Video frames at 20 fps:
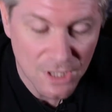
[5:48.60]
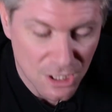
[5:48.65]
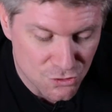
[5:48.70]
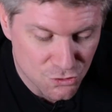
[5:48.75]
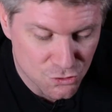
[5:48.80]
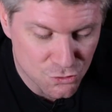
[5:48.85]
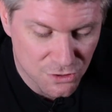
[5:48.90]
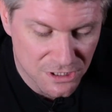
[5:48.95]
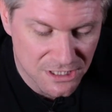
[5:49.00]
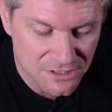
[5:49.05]

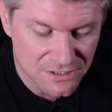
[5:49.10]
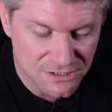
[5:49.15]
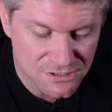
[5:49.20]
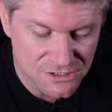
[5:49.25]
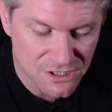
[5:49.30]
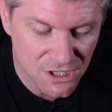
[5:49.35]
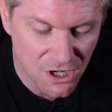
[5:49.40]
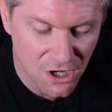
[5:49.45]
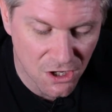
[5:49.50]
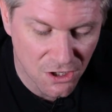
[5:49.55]
Treat this
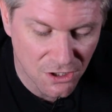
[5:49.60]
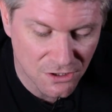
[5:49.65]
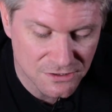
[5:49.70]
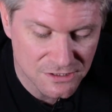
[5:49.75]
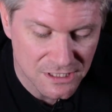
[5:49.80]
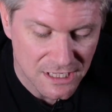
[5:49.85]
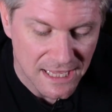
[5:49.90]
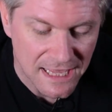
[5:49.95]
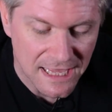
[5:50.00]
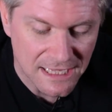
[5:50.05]

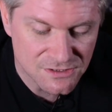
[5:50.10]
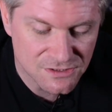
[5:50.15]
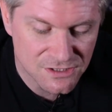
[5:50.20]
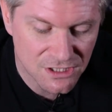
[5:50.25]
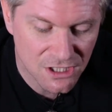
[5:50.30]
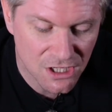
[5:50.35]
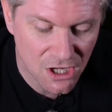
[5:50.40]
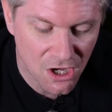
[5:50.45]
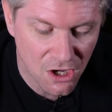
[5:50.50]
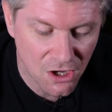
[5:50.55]
card as the
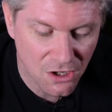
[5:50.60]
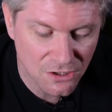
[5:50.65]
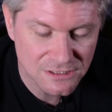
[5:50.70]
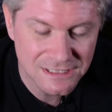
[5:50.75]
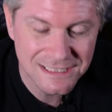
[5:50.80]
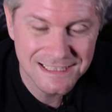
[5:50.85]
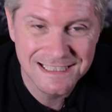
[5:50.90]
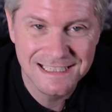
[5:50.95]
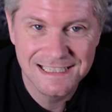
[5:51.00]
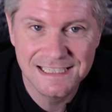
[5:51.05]
card
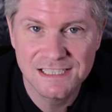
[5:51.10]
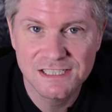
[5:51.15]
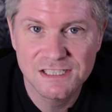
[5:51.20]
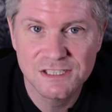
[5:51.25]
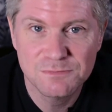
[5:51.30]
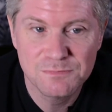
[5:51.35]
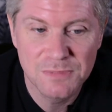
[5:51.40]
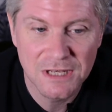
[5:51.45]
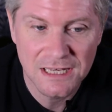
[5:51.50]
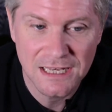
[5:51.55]
that it
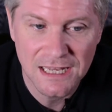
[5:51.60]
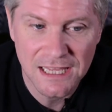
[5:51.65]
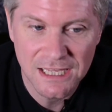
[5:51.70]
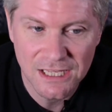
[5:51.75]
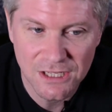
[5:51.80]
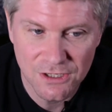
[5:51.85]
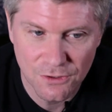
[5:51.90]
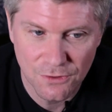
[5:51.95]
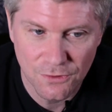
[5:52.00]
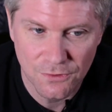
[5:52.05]
is
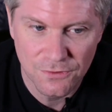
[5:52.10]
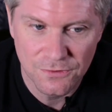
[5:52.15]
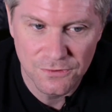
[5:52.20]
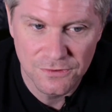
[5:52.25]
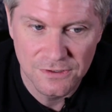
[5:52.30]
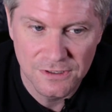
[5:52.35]
played on.